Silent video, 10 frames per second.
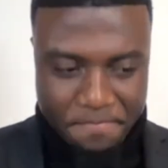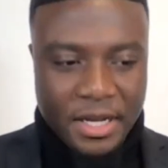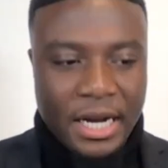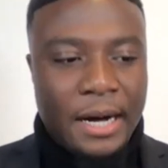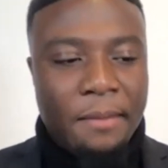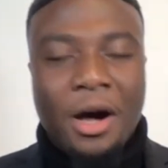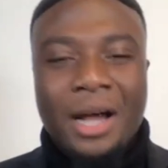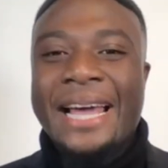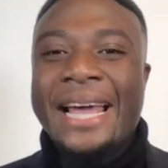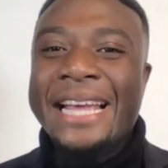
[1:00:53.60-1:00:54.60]

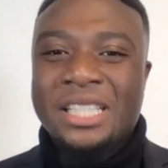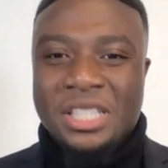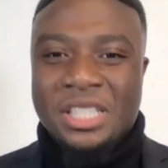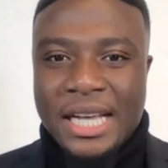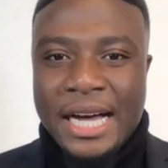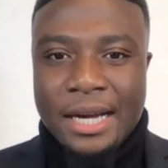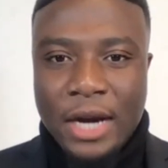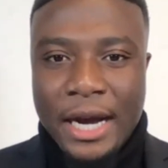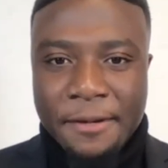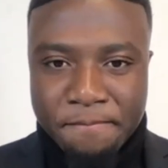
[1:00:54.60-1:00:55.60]
on the agent side,
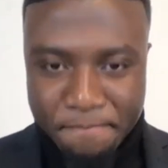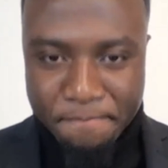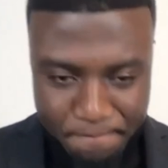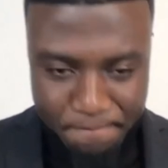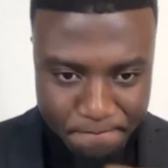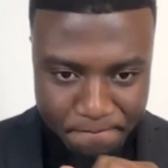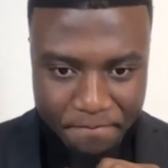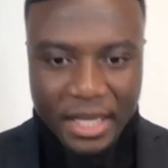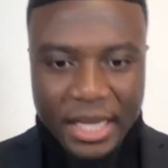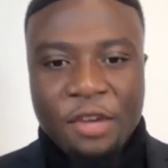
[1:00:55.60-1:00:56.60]
right?
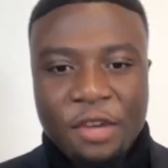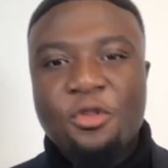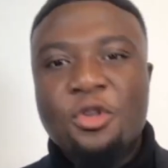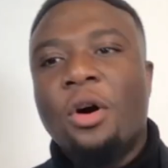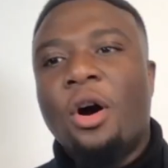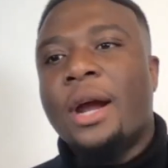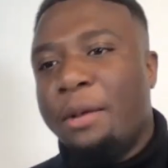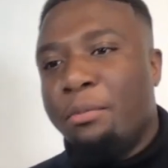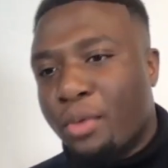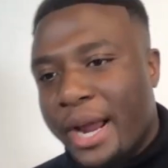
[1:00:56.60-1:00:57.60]
If you are
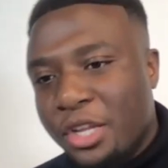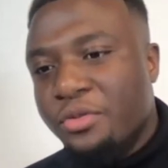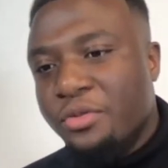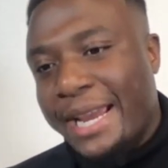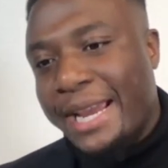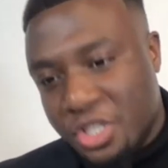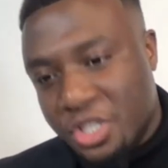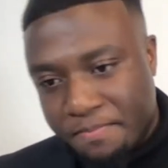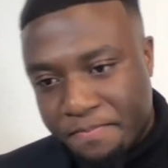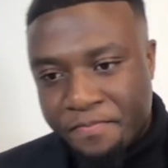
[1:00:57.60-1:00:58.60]
a brand new
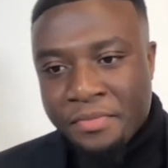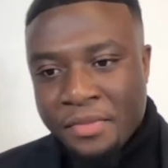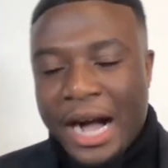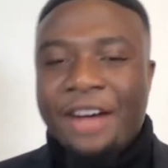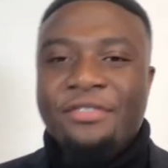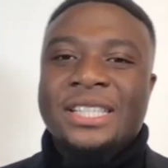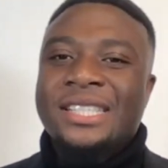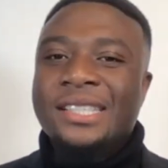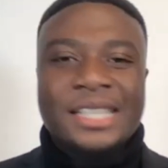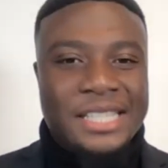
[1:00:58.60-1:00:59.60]
agent,
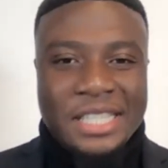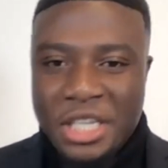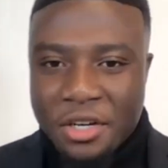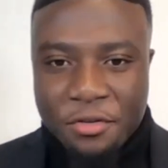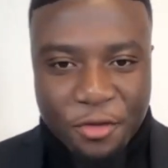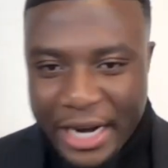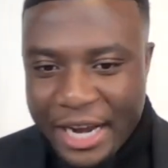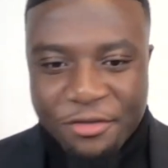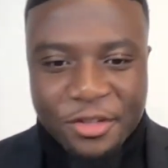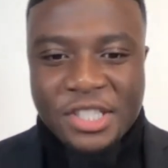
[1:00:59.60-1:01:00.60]
obviously this is geared for every